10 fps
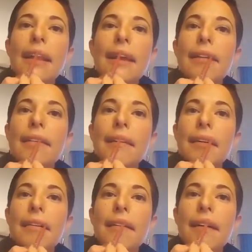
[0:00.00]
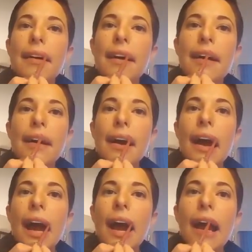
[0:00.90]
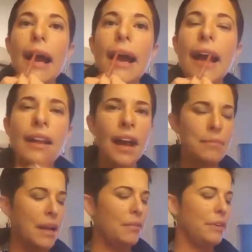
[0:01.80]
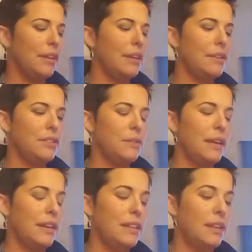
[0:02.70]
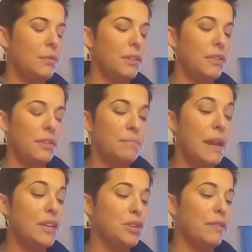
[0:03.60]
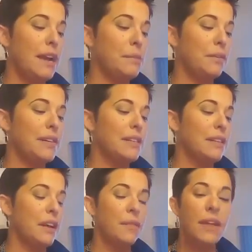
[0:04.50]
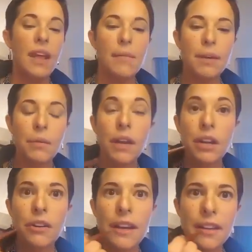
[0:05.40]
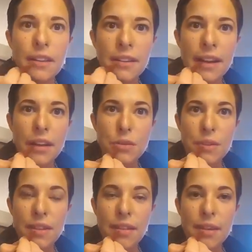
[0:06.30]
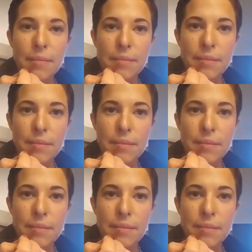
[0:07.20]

Like so. And I'm not really doing anything with a major rhyme or reason there. But I want to create a little edge with the lip.